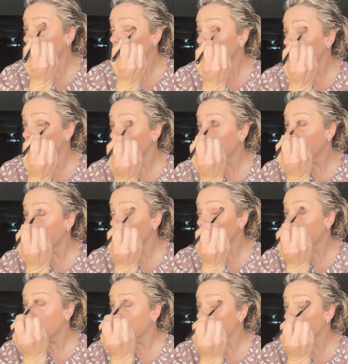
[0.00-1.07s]
more evenly
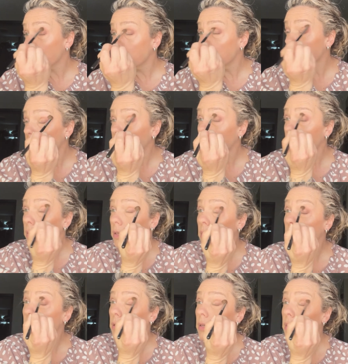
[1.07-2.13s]
distributed
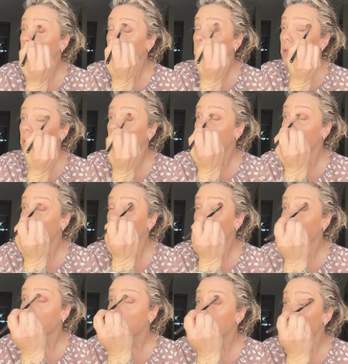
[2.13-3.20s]
in the
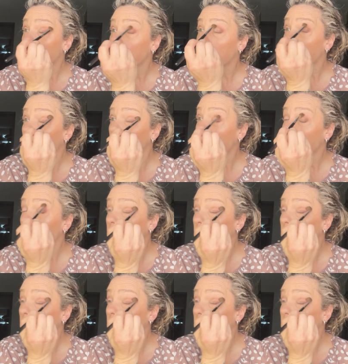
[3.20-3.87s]
crease area.